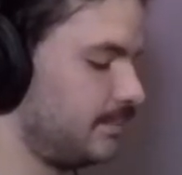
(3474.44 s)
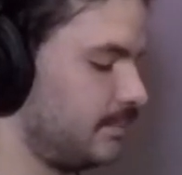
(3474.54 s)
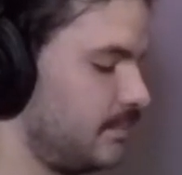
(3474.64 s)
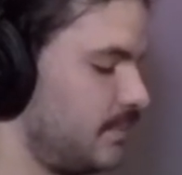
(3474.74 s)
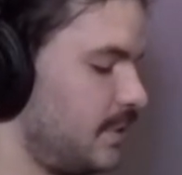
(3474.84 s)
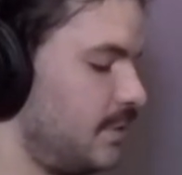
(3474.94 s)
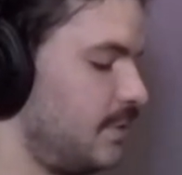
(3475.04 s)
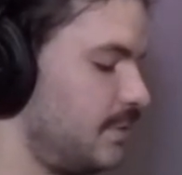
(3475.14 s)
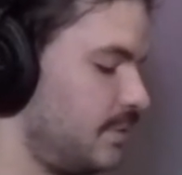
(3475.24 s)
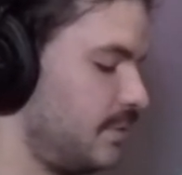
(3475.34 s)
No.
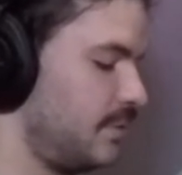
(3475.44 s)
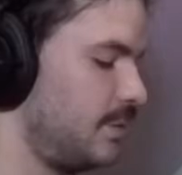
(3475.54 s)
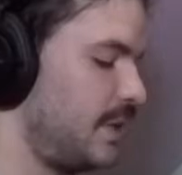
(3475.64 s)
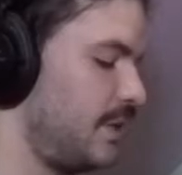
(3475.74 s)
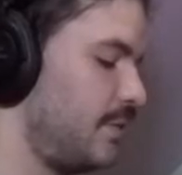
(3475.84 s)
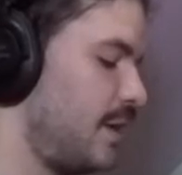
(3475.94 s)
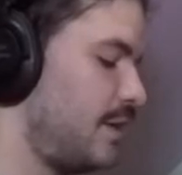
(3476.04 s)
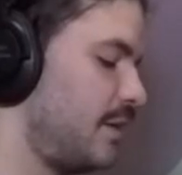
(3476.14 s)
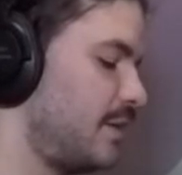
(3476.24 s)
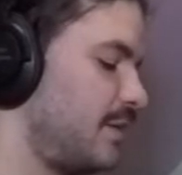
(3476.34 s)
Yeah, you
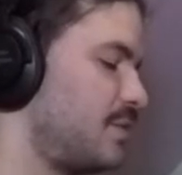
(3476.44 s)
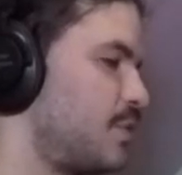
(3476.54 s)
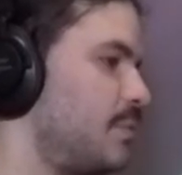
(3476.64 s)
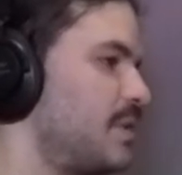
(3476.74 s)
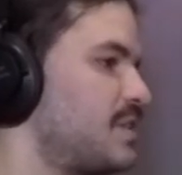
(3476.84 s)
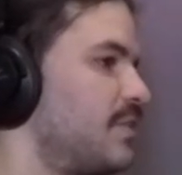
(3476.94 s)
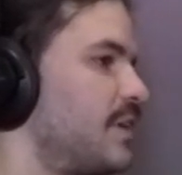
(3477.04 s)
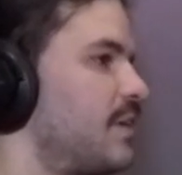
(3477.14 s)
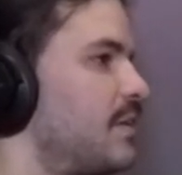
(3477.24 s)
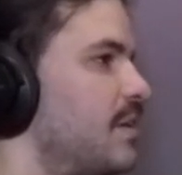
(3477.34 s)
got like the scribblings of
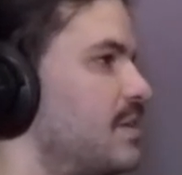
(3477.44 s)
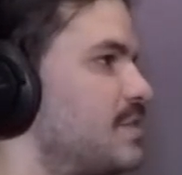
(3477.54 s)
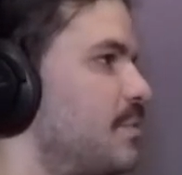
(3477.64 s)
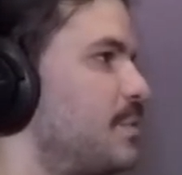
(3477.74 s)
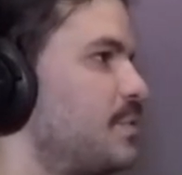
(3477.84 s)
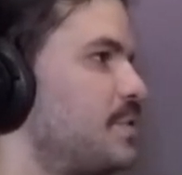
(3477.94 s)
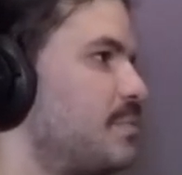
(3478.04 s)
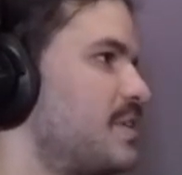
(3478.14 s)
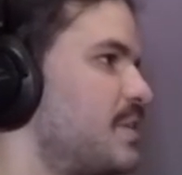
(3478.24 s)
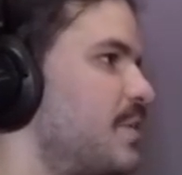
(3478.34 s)
like someone who should
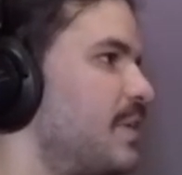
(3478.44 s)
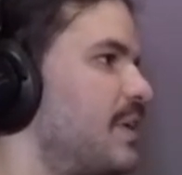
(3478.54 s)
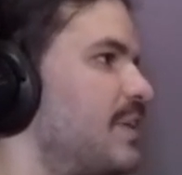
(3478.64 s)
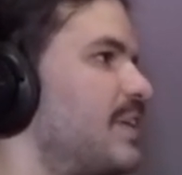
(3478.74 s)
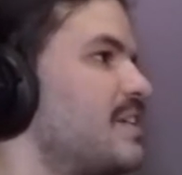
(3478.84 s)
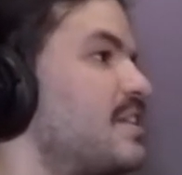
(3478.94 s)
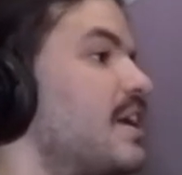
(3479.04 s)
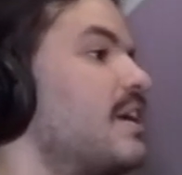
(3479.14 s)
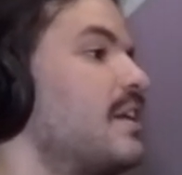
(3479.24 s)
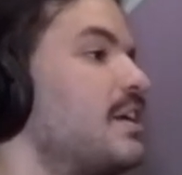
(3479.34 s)
be a serial killer. That's the
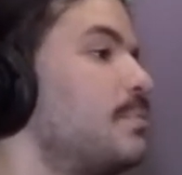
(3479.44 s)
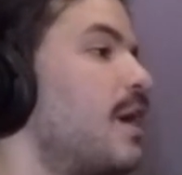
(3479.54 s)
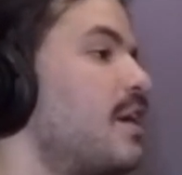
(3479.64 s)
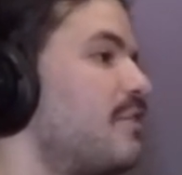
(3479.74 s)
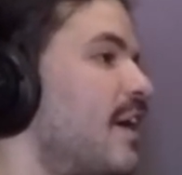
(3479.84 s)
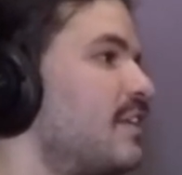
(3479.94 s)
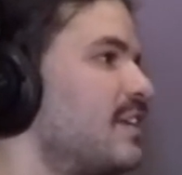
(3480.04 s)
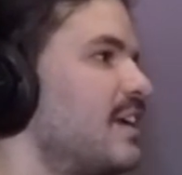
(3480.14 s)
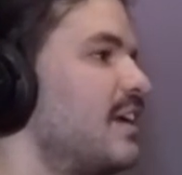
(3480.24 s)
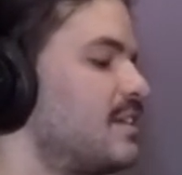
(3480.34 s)
thing. Like, you probably found
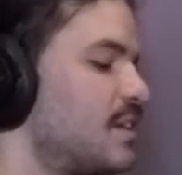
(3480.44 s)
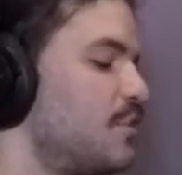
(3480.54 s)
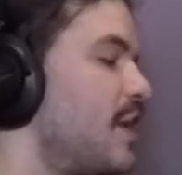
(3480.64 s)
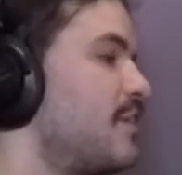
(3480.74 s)
it's like you found the